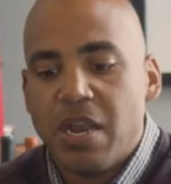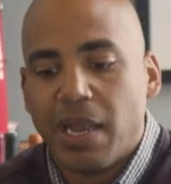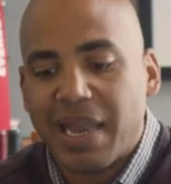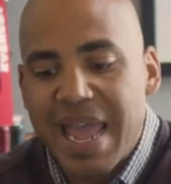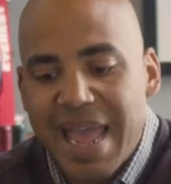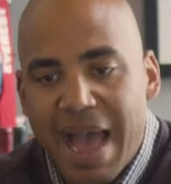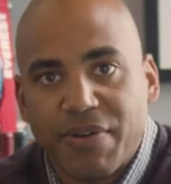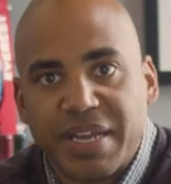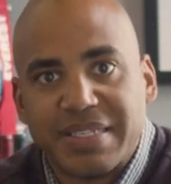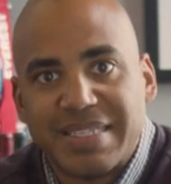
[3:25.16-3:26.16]
Lay
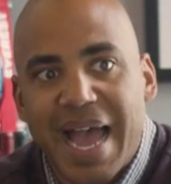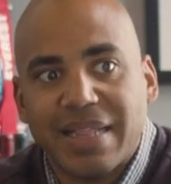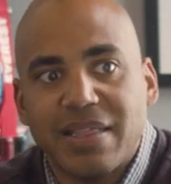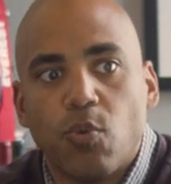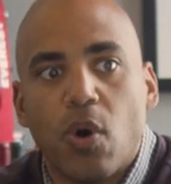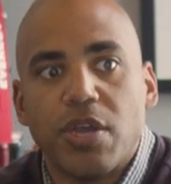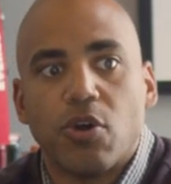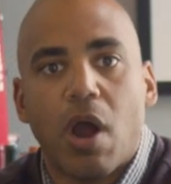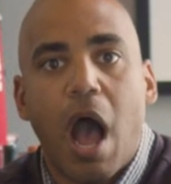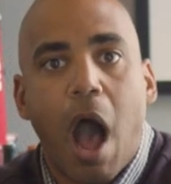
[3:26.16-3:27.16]
out exactly what
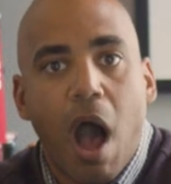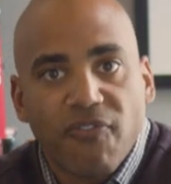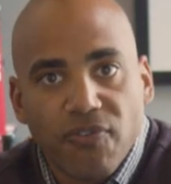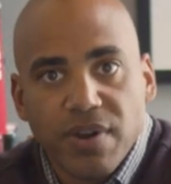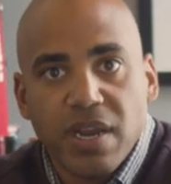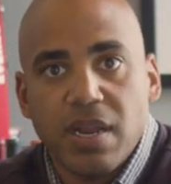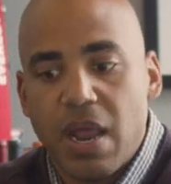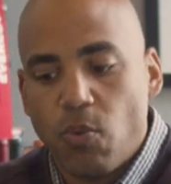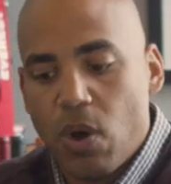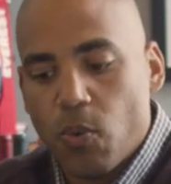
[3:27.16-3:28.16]
you're offering
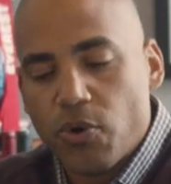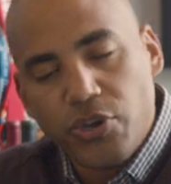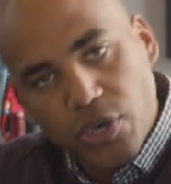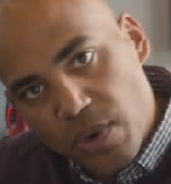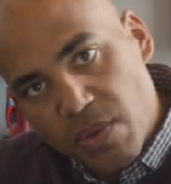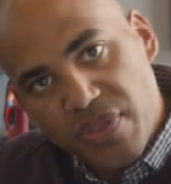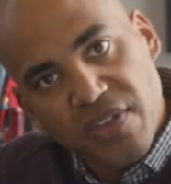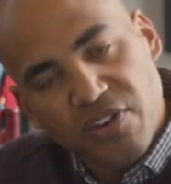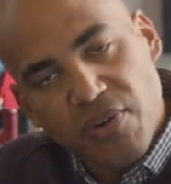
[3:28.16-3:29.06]
and what we're doing within the